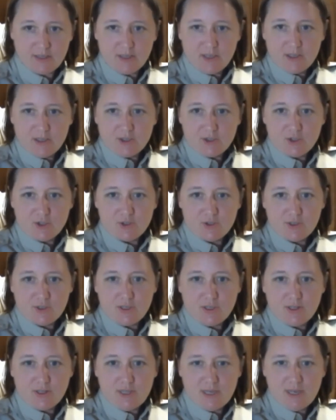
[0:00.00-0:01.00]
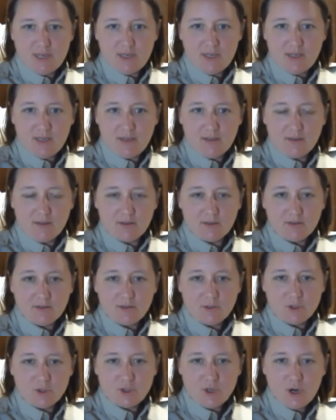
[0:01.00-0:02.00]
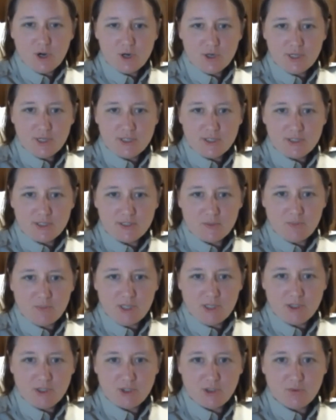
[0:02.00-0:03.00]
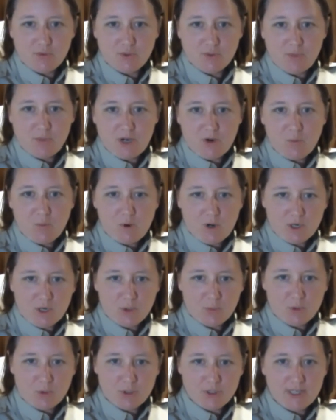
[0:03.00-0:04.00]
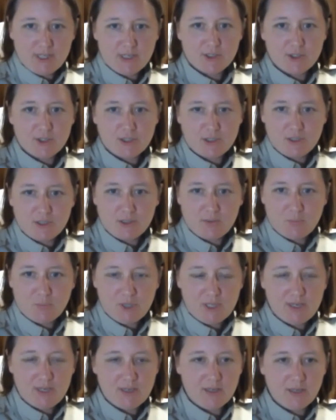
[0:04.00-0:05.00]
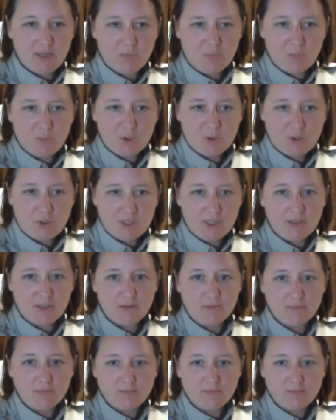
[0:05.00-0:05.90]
should they target to speak to about water protection, planning, building?